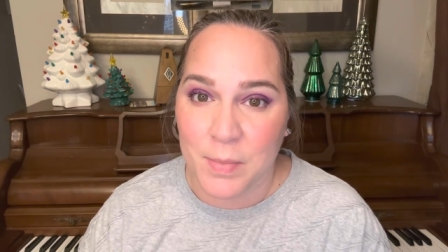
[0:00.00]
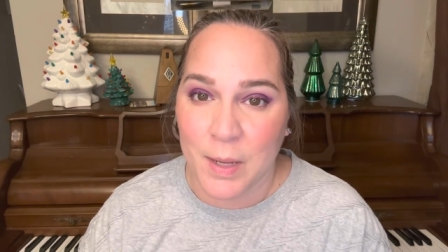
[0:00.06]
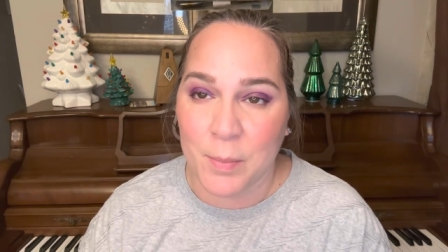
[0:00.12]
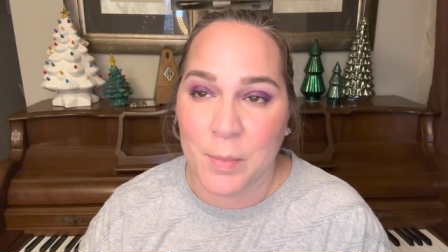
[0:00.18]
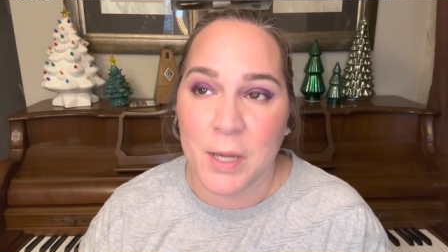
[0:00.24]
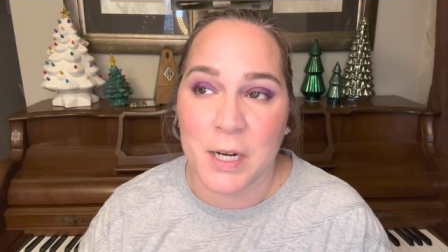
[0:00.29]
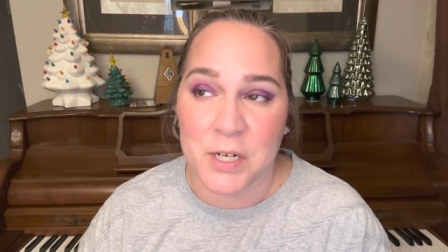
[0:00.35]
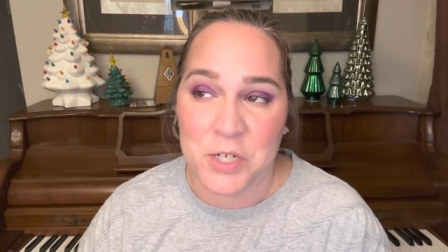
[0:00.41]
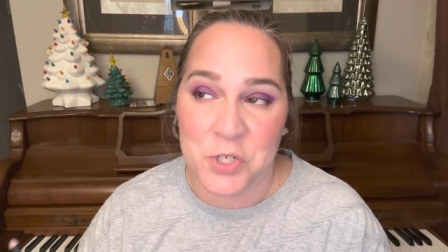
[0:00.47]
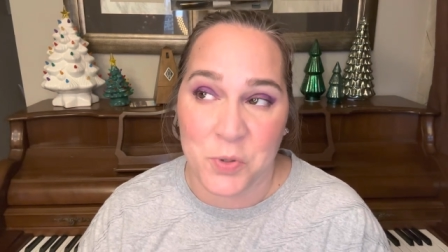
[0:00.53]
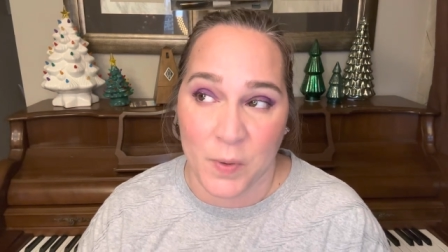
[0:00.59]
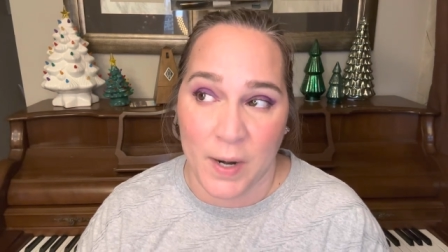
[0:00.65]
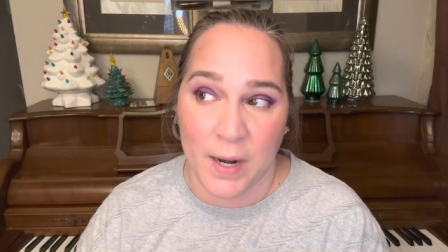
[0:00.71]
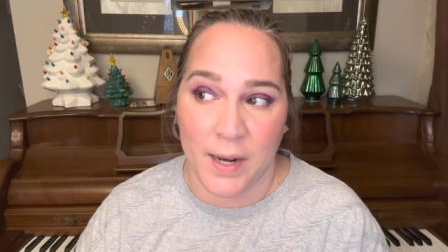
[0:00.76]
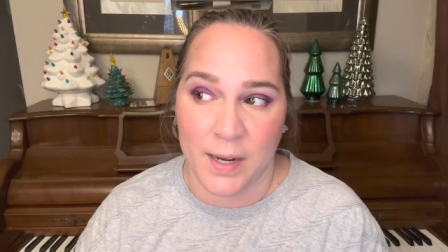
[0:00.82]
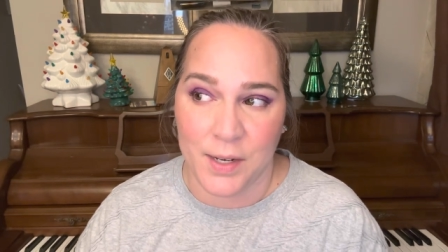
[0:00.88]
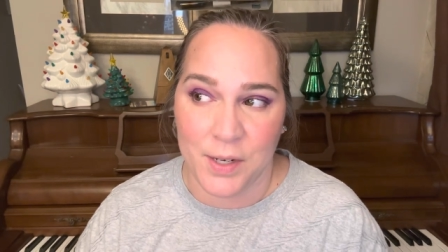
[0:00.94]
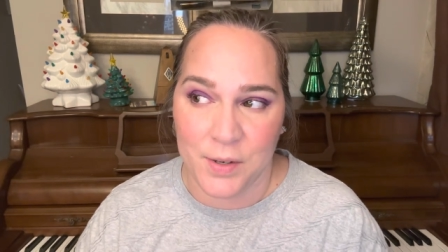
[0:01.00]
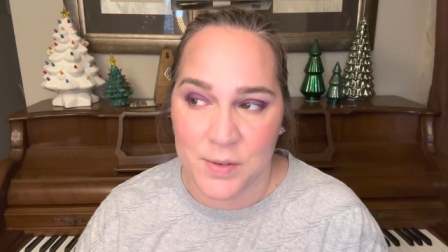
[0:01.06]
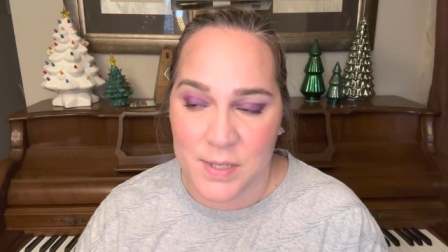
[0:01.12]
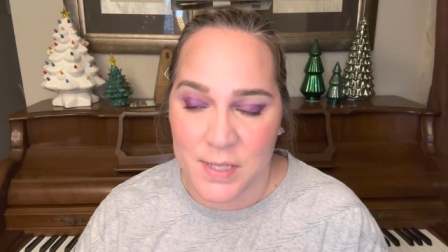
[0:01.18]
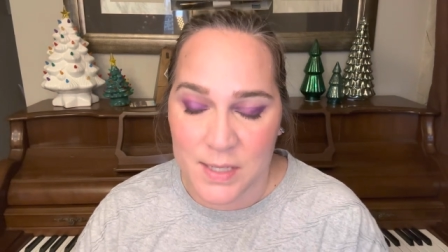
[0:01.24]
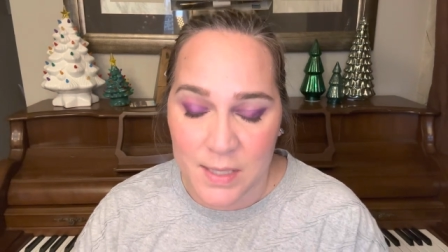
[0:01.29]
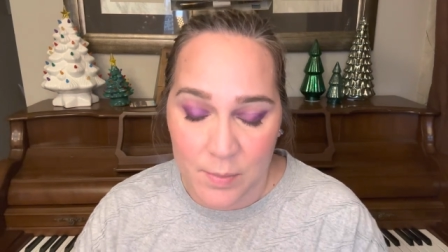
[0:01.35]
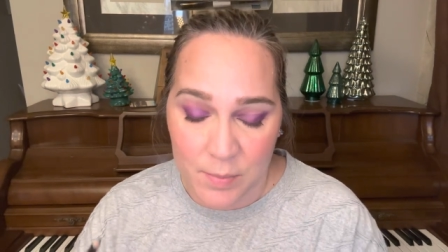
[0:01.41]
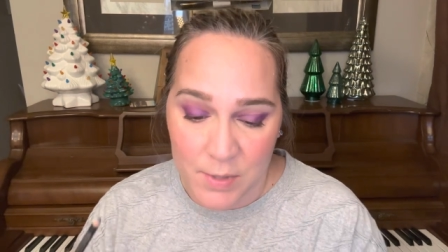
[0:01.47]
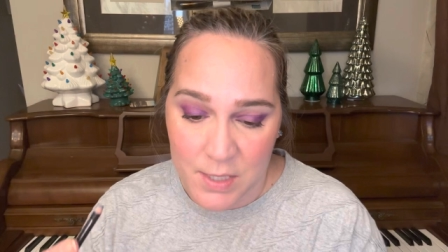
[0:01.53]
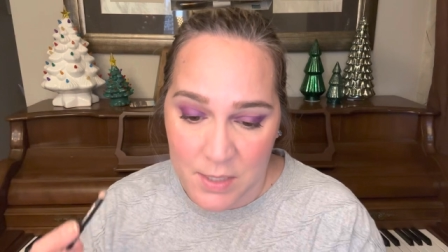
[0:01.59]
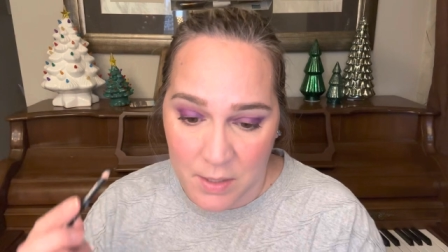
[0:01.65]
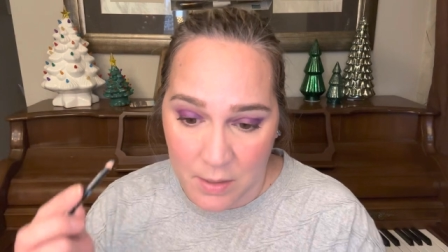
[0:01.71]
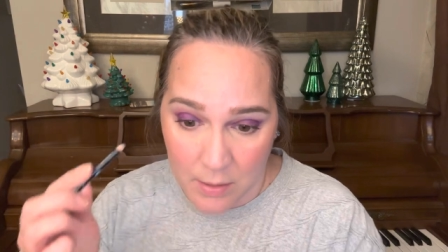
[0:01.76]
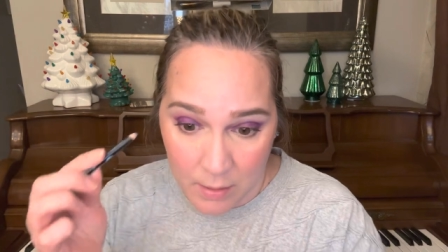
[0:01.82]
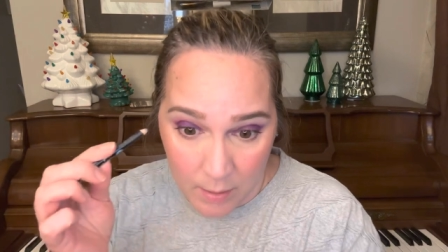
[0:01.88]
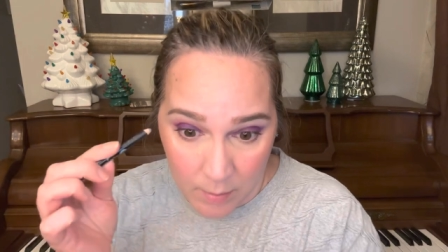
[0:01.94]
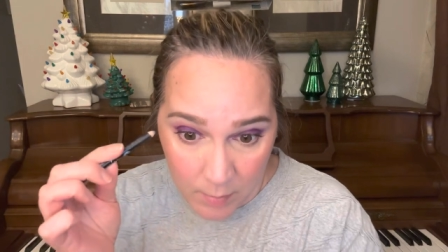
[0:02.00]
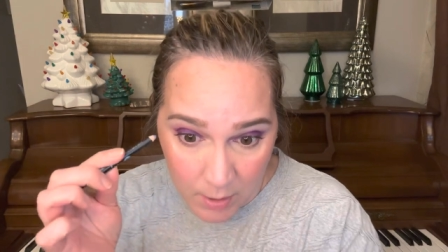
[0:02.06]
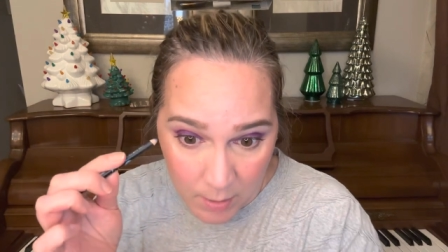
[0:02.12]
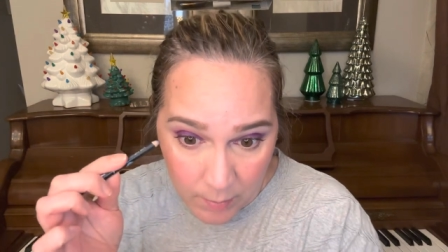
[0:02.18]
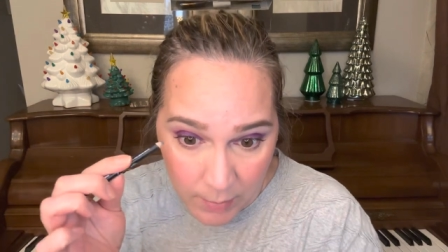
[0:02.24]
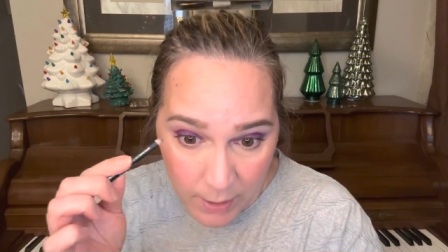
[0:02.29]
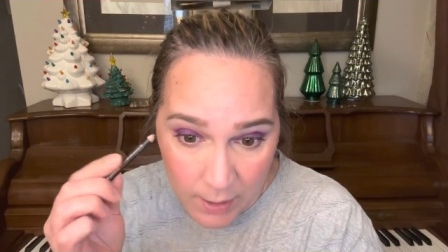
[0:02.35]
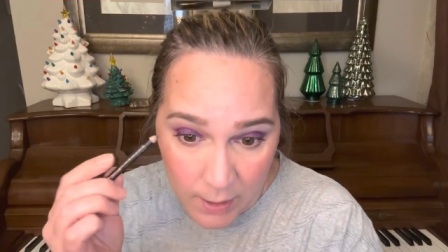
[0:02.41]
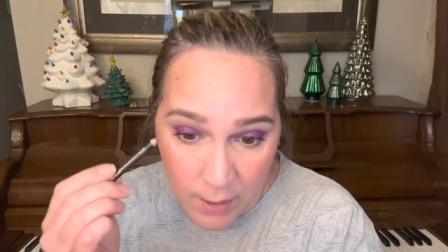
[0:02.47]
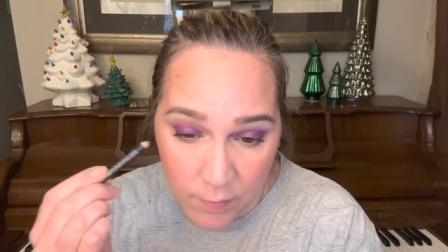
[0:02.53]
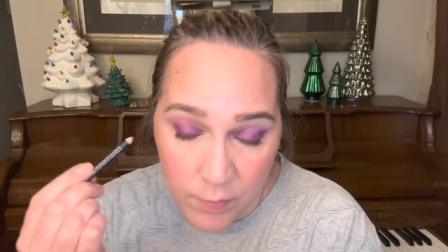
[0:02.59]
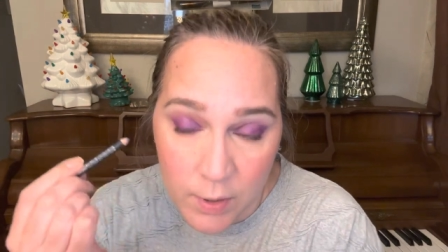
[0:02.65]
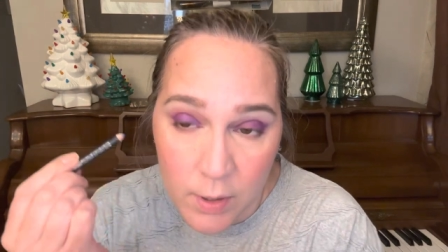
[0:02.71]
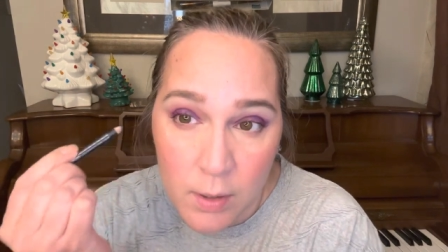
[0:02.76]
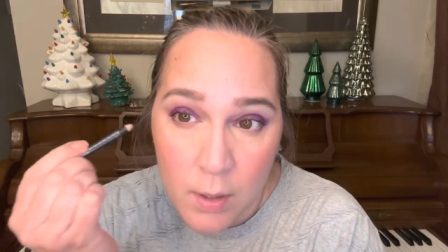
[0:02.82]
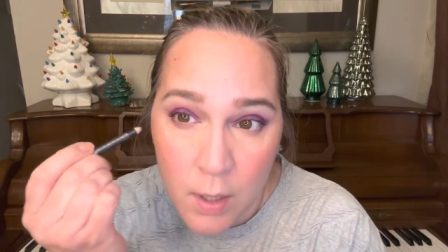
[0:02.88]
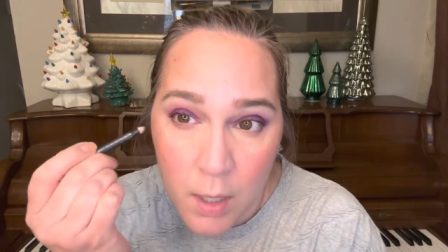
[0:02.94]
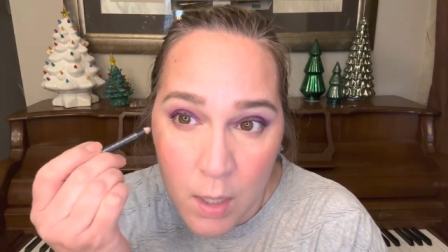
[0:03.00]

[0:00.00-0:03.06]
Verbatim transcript: I'm going to try and use this up this year. I'm going to make an effort,